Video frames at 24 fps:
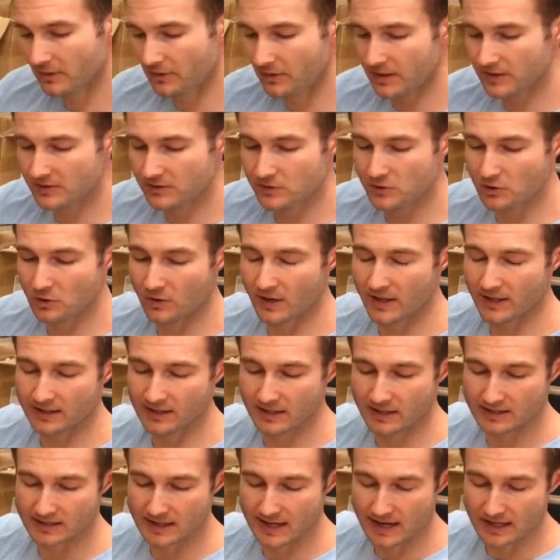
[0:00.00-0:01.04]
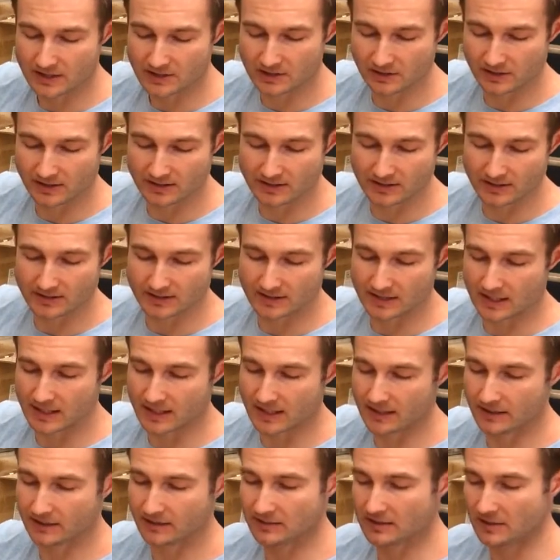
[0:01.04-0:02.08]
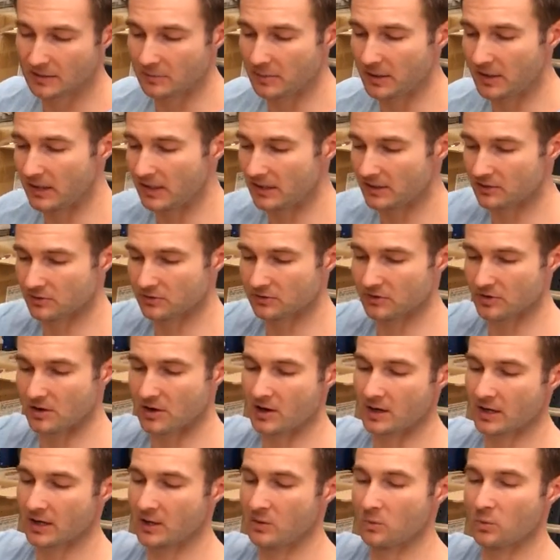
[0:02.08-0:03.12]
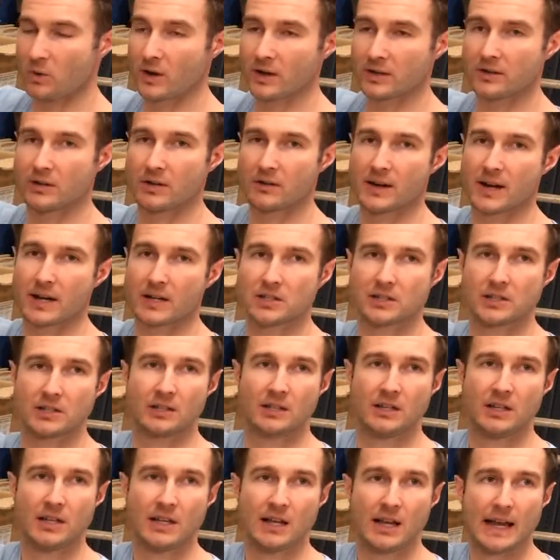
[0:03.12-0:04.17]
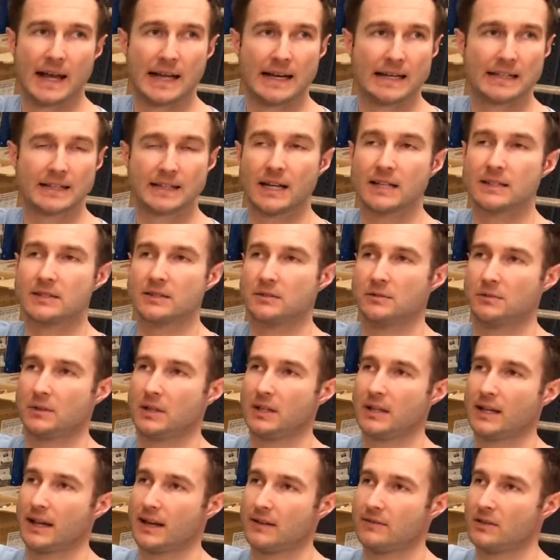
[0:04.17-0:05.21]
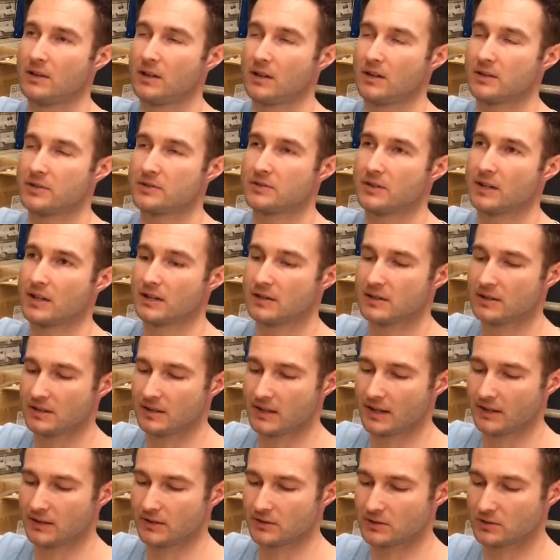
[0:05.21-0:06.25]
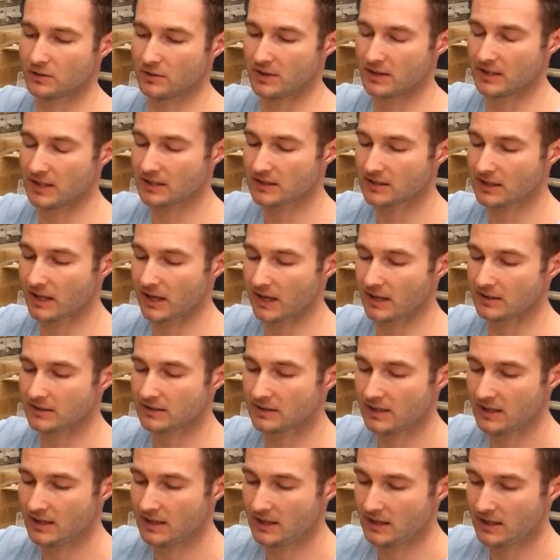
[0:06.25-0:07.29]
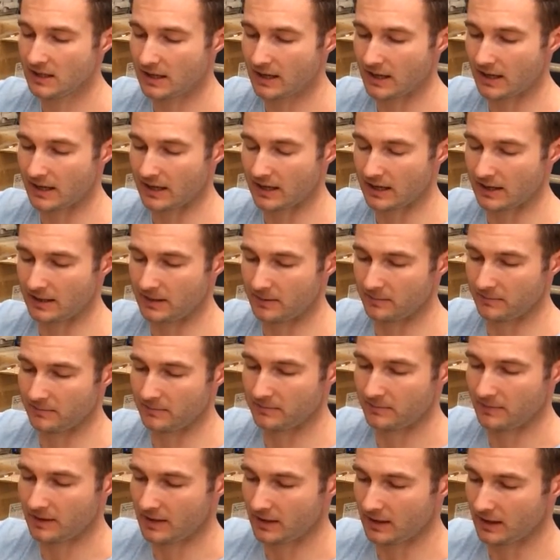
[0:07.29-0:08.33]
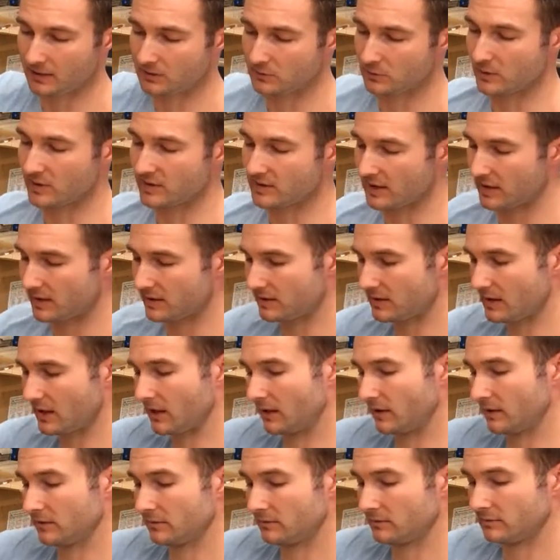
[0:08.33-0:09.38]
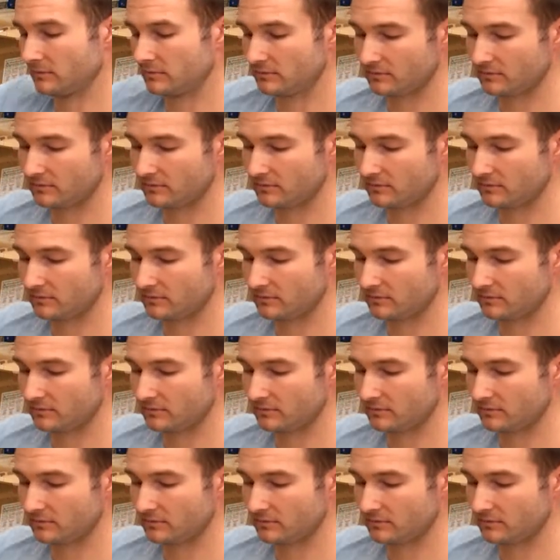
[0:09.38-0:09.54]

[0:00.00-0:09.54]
this joint is actually designed to be strong in one direction, and it doesn't really have a lot of strength in the other. So in this case, it's resisting